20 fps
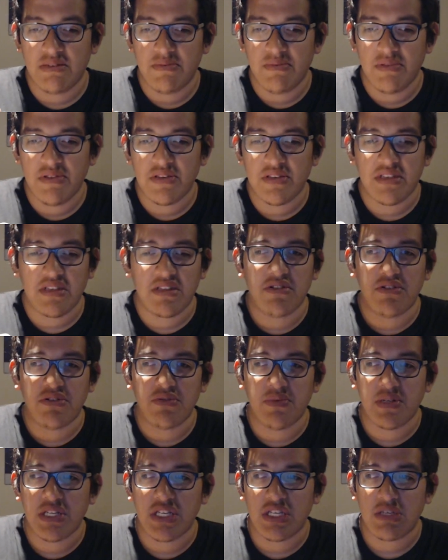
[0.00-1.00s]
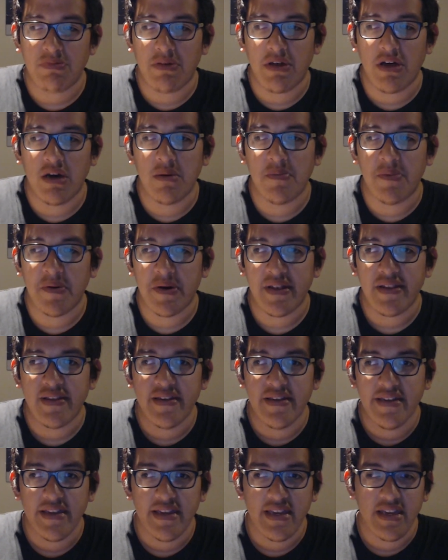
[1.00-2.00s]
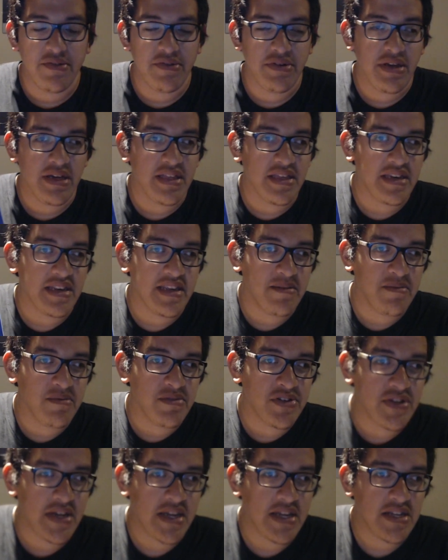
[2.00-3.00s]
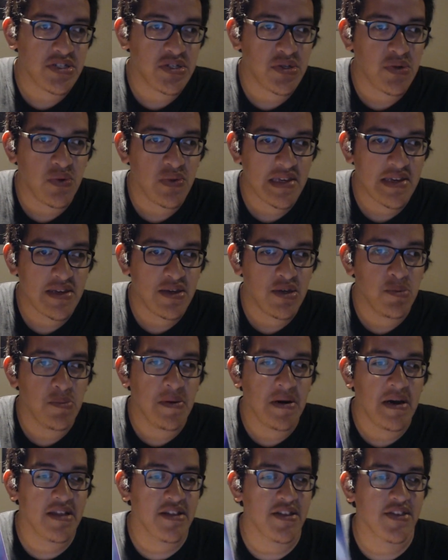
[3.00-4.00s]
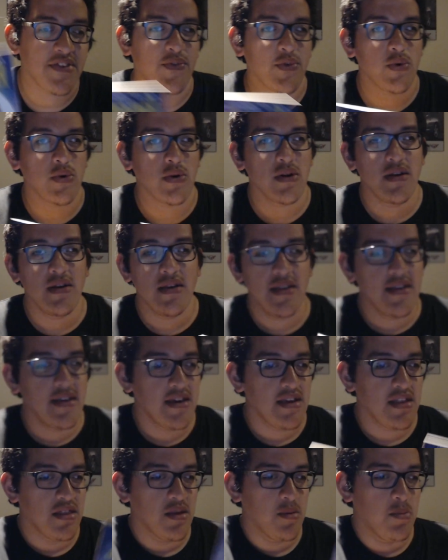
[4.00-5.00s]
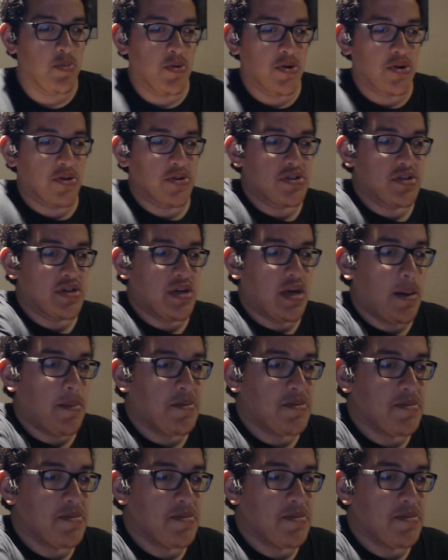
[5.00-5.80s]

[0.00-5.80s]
It looks like they're doing a spell, but in reality, Jughead is just holding coupons for the burger shop.